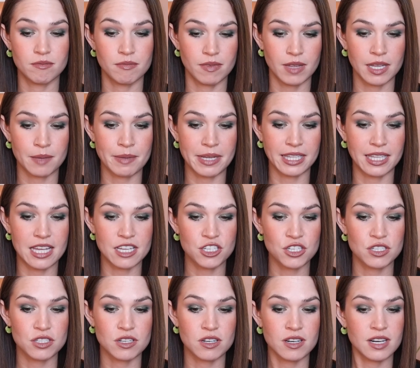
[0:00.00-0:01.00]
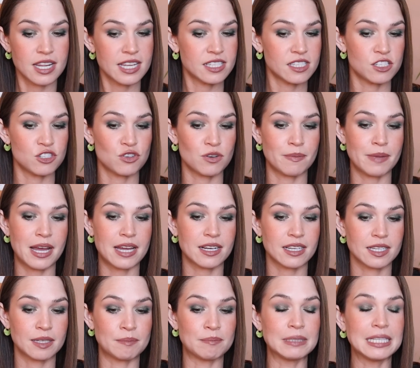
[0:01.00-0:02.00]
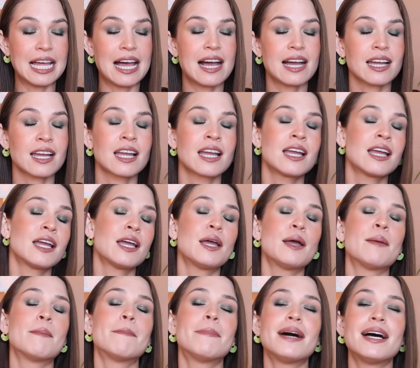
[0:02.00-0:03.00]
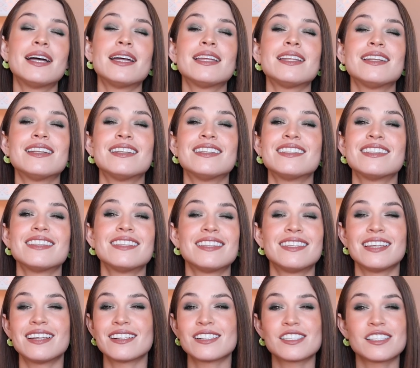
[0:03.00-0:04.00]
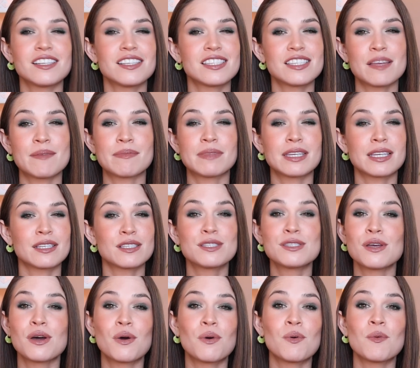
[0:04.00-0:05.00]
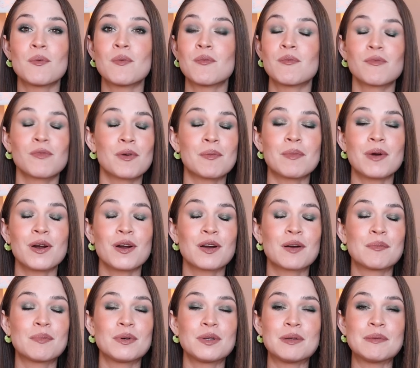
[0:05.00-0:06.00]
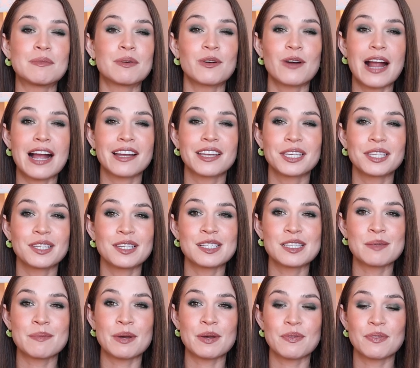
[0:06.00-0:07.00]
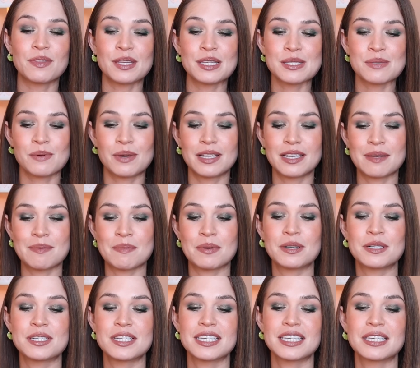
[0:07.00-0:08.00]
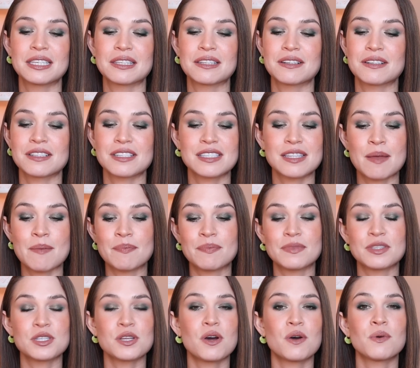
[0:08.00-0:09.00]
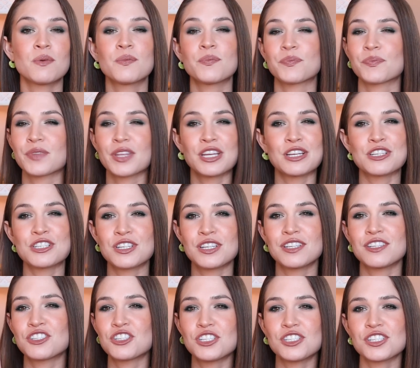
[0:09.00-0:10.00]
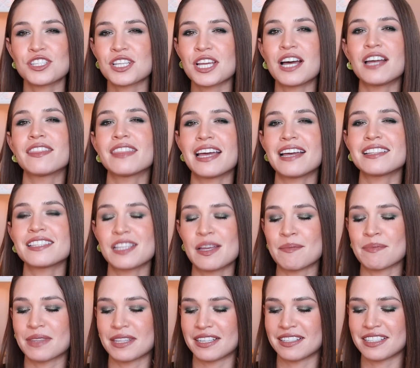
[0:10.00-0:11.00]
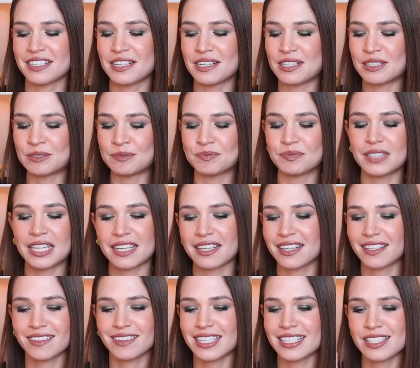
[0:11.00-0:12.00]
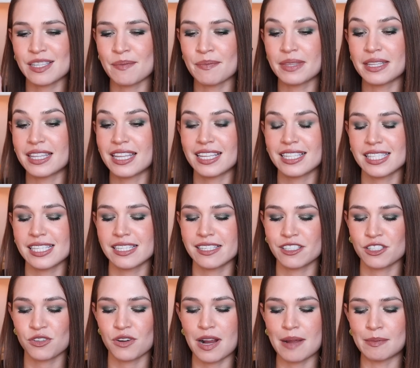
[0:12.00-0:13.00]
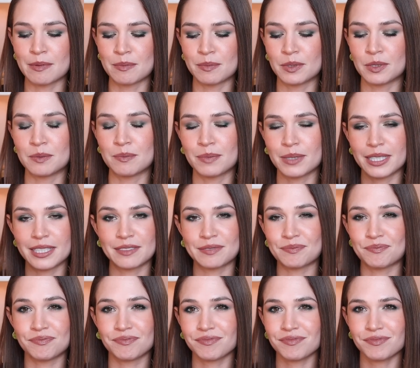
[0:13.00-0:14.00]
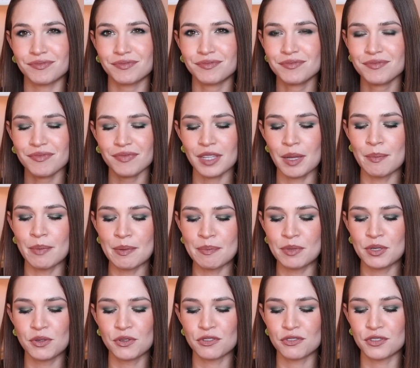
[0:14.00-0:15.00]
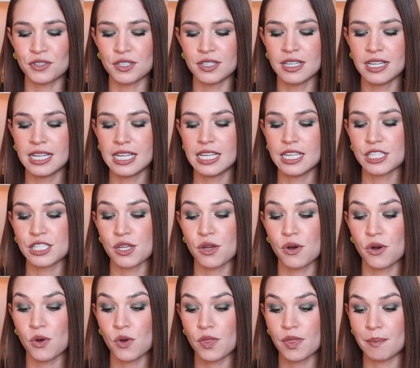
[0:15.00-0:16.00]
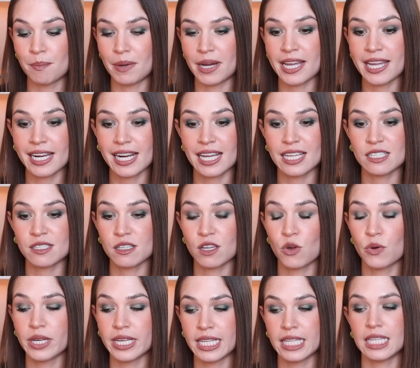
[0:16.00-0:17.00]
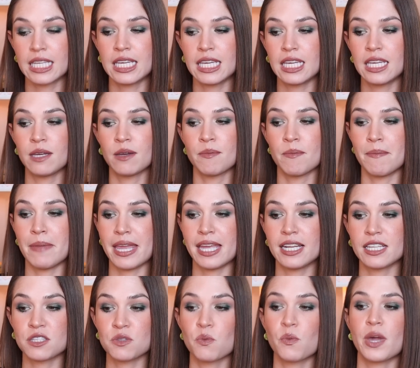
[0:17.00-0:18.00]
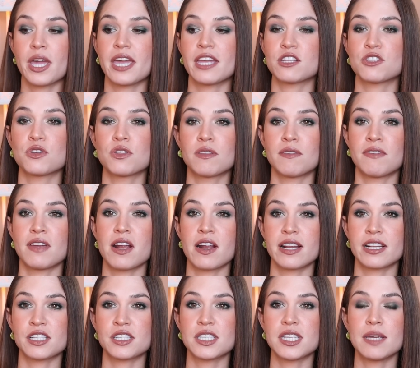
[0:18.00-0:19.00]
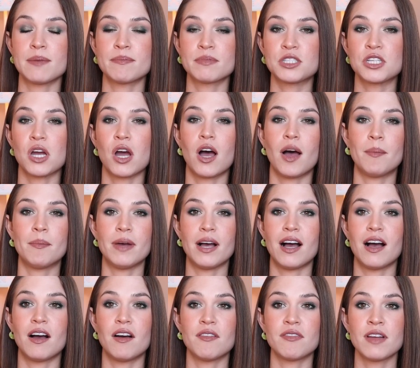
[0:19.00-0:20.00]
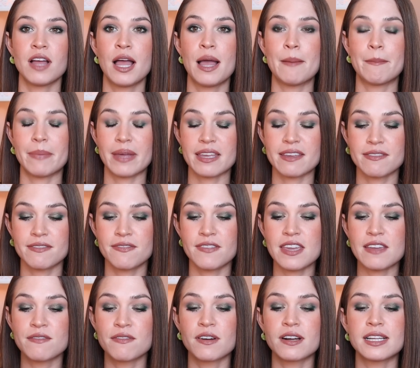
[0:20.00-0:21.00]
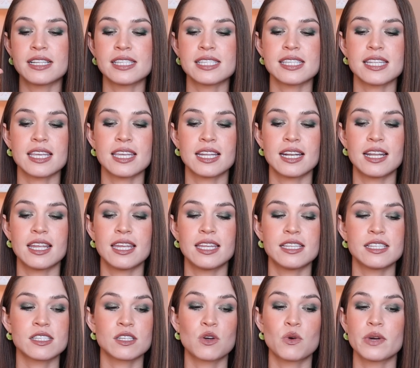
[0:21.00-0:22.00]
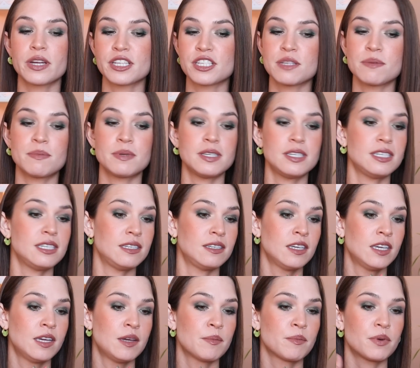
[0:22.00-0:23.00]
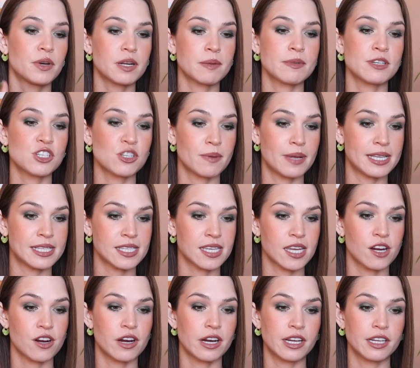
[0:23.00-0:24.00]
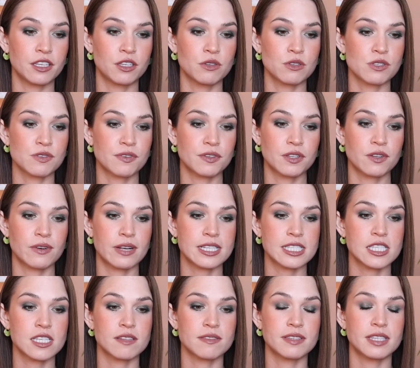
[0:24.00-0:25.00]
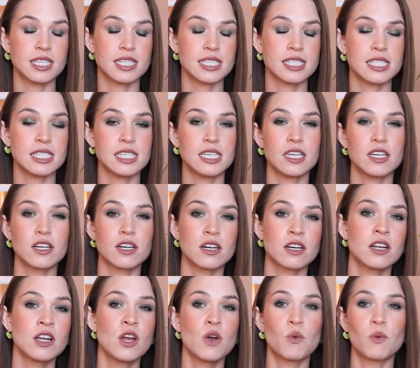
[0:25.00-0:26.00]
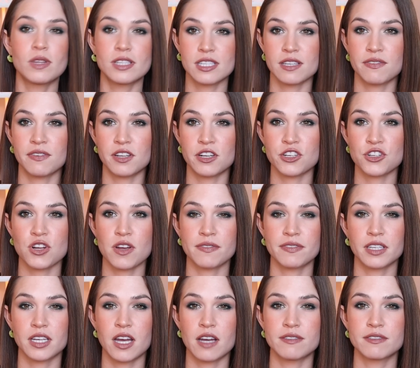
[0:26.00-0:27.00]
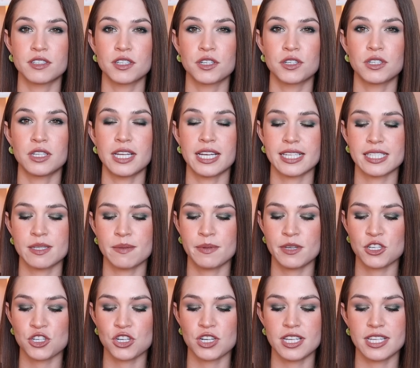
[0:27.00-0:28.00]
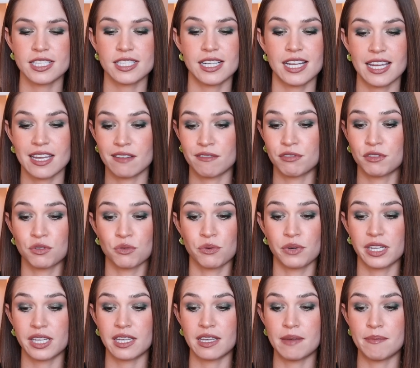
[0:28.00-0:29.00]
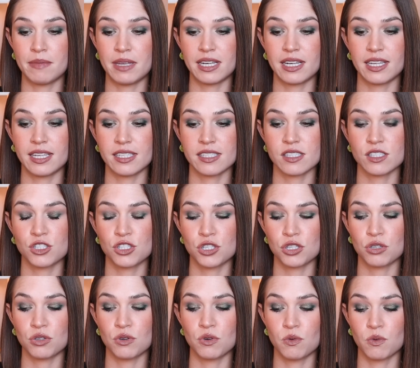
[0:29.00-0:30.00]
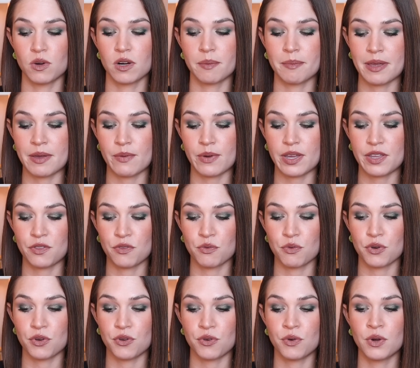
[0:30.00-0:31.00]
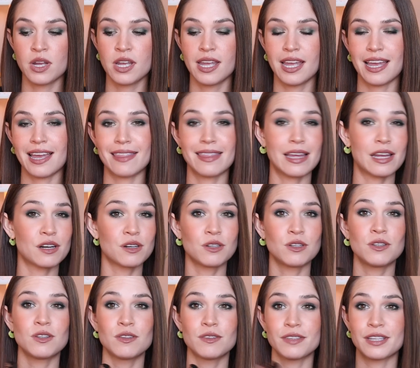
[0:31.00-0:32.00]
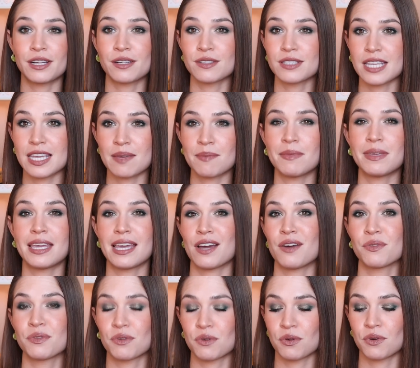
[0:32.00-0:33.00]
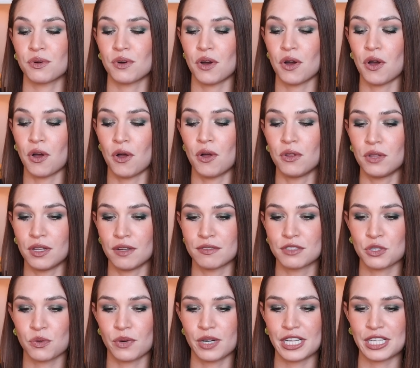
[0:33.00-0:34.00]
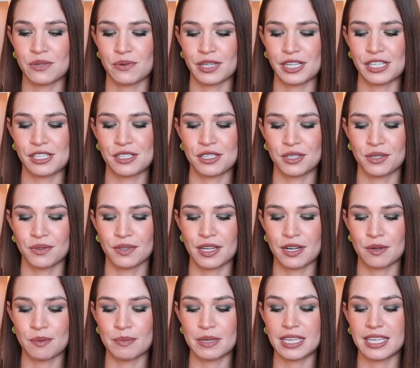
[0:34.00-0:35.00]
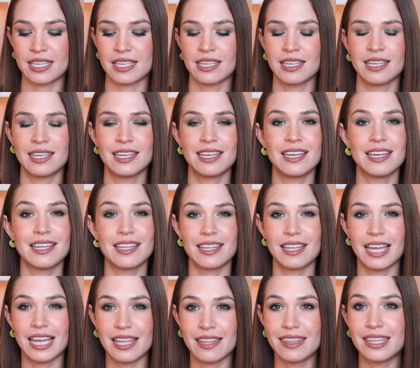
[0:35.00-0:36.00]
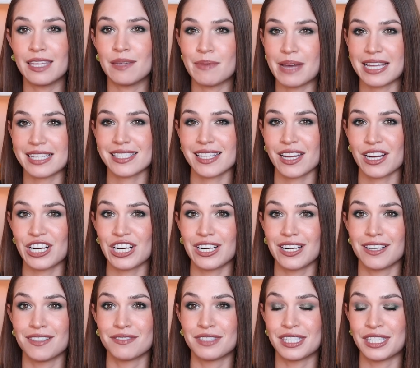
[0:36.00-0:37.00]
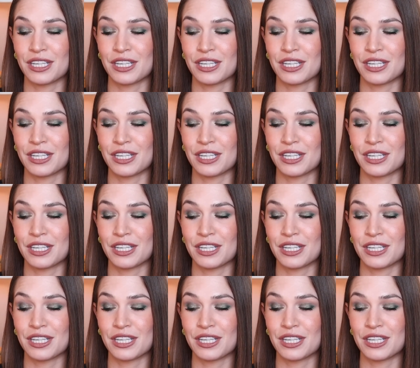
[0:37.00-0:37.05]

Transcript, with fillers: Like my lashes are nice and dramatic and black, but there's just something so remarkable and miraculous about this one in particular. Something so she, she just got that something, you know, that that's something that's indescribable, but but beautiful. So the bite has quickly made its way to the very tip top of my favorites. It is going to be pretty much the mascara I use for the rest of this year. Once I finish off the CoverGirl Exhibitionist, I have three minis to work my way through and that'll, that'll take me out through all of 2022. That'll be the mascara of the